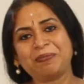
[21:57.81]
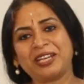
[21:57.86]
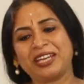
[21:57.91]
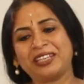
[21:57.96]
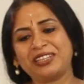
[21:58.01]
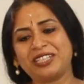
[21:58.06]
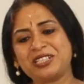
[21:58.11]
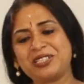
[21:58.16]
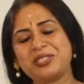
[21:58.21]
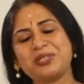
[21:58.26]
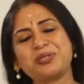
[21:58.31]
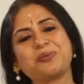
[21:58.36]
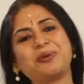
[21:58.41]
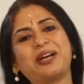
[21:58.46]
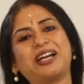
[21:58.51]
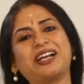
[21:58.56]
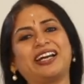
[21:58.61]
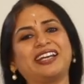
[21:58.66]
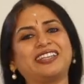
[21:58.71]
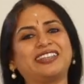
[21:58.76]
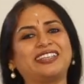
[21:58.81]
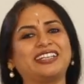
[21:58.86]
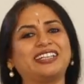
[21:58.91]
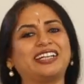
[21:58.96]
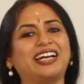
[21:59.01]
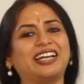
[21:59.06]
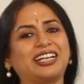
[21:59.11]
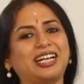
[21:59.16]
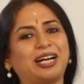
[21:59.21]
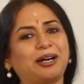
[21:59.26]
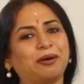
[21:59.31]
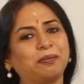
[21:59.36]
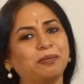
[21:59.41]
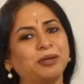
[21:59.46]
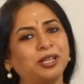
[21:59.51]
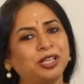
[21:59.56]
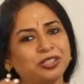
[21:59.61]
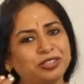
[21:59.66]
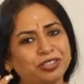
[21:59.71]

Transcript: And this is where I think I come